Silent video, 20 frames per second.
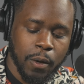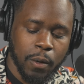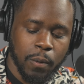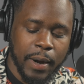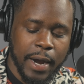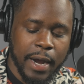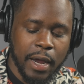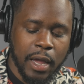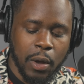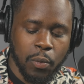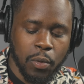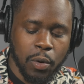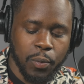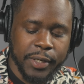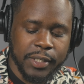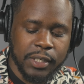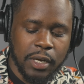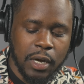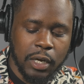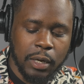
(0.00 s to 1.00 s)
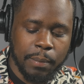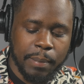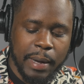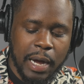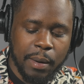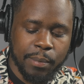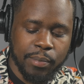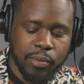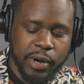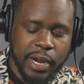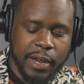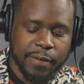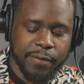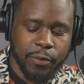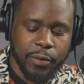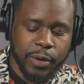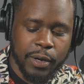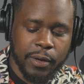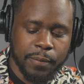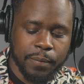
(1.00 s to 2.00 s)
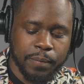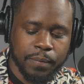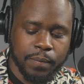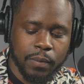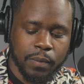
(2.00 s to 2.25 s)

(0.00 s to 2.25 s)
Right? And when we talk about bravery